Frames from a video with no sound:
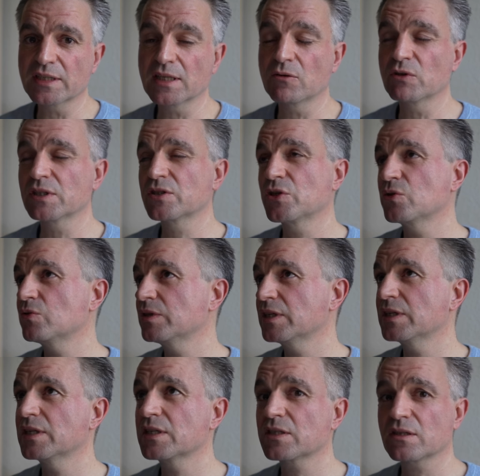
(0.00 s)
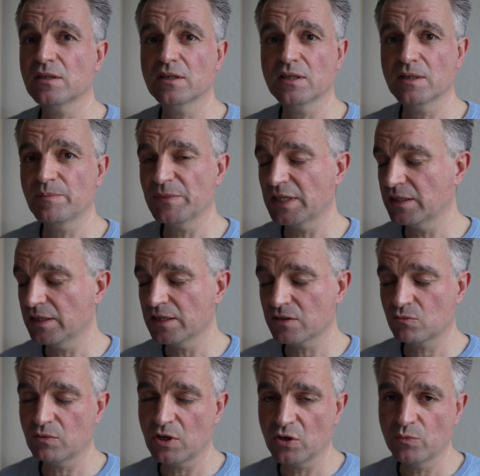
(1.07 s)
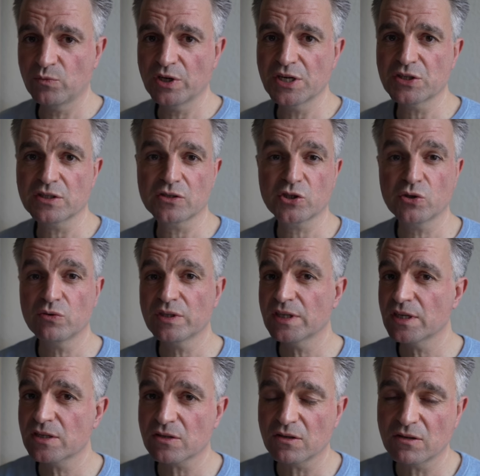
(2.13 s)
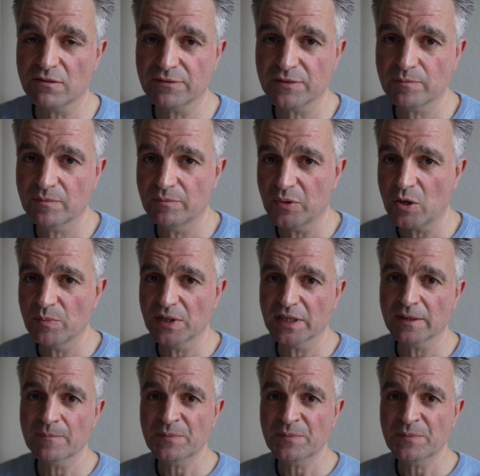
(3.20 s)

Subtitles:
There were 2 years in his home region, 2 years of bombing